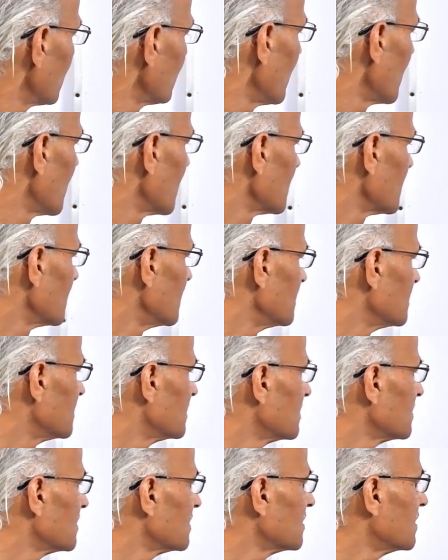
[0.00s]
mark is
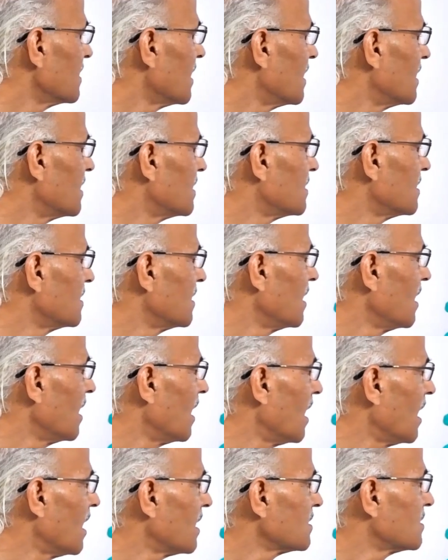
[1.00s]
that
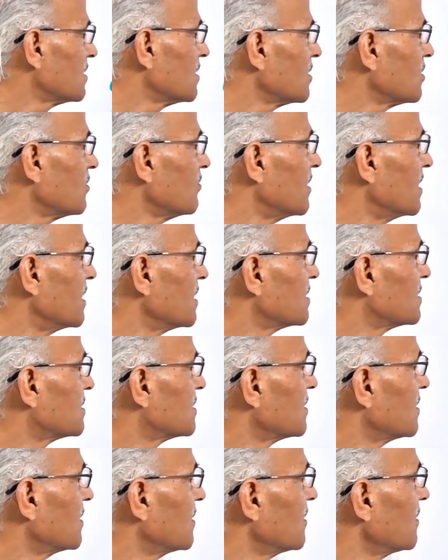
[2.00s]
earthquakes
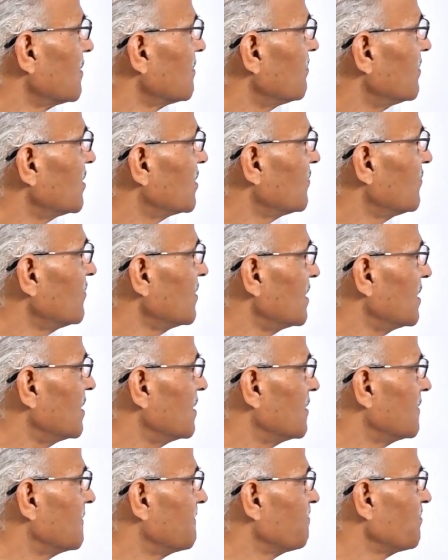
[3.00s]

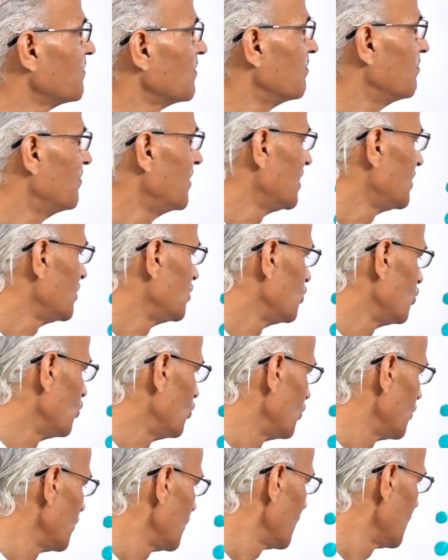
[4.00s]
between
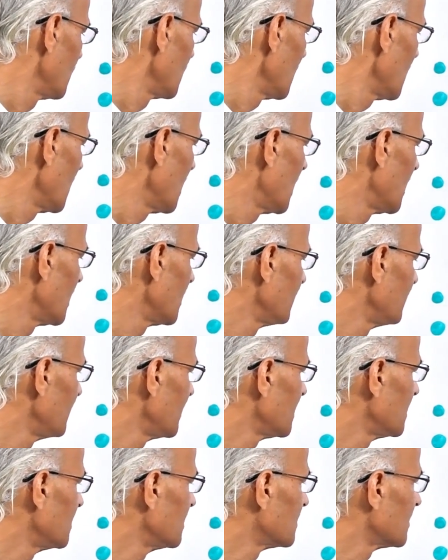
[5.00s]
mid-June and
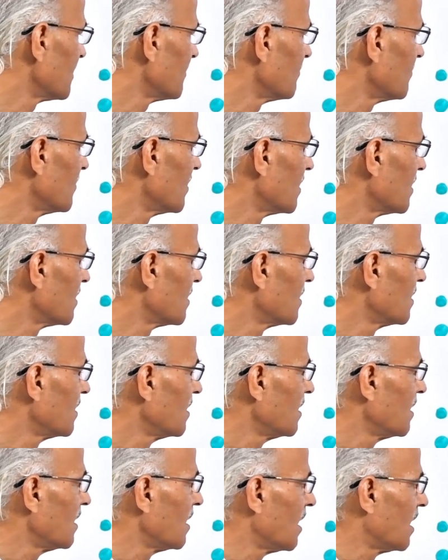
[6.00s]
mid-December
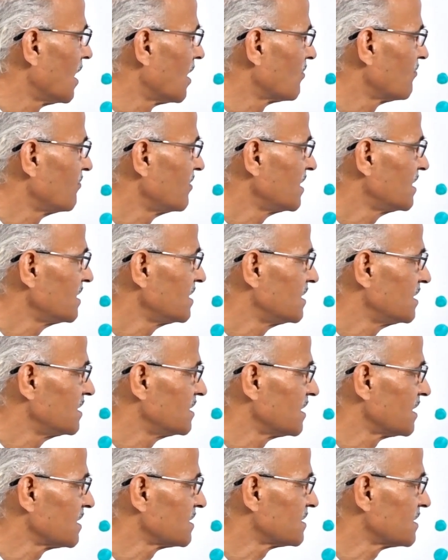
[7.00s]
are very
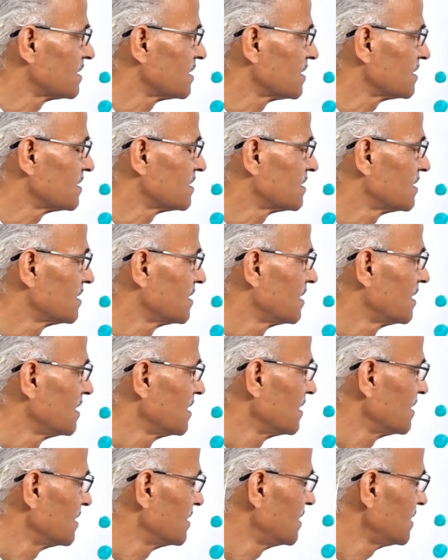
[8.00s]
disastrous.
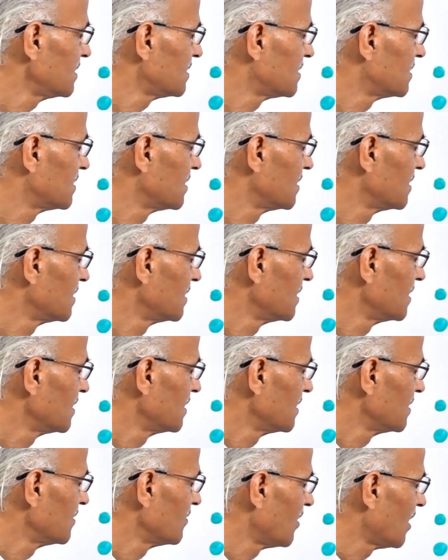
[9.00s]
This
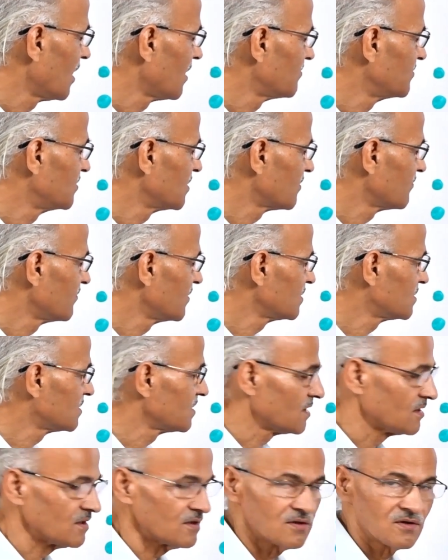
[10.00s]

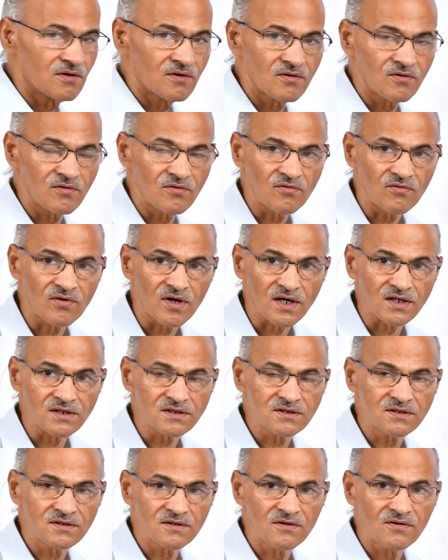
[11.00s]
observation
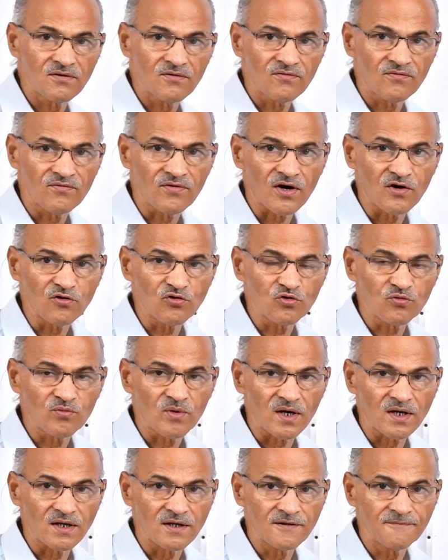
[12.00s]
was found
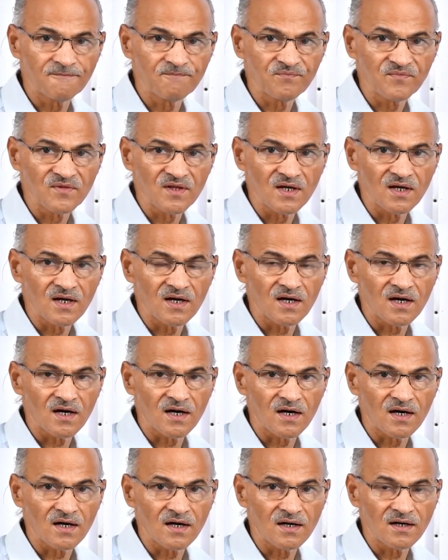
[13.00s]
by
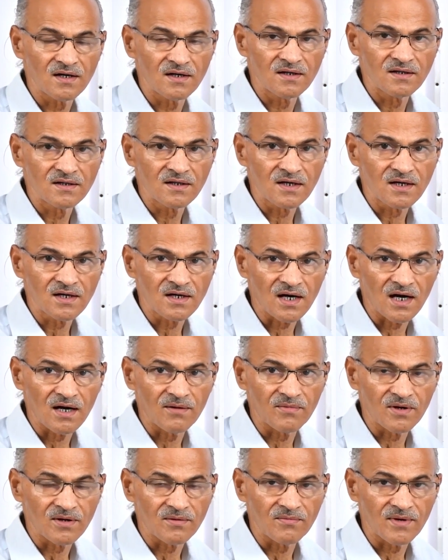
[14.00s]
a
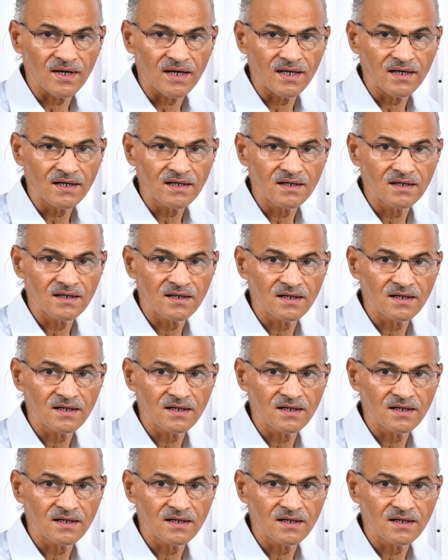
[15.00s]
common man